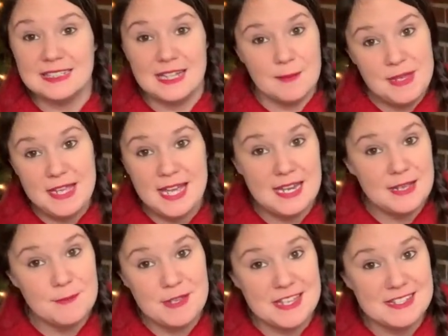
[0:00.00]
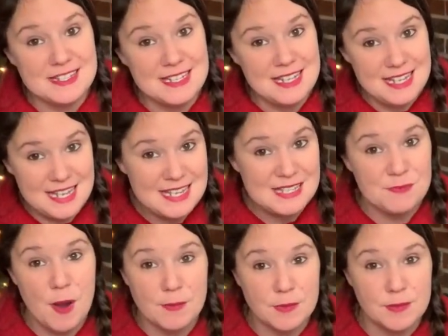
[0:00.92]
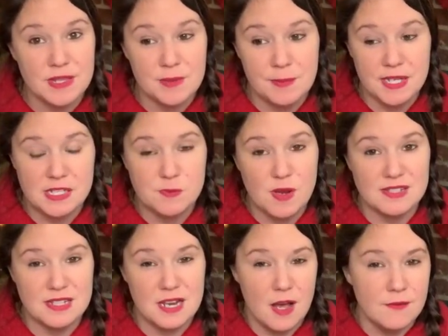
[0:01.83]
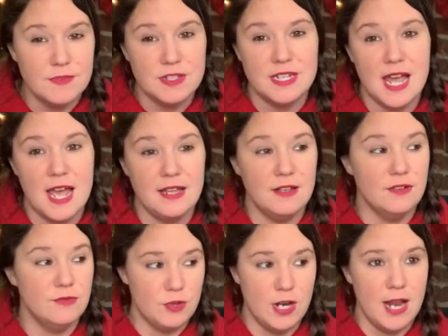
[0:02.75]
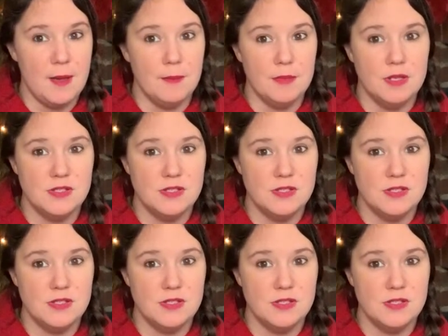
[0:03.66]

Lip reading: Let me get it because it is probably the biggest present of the day for him.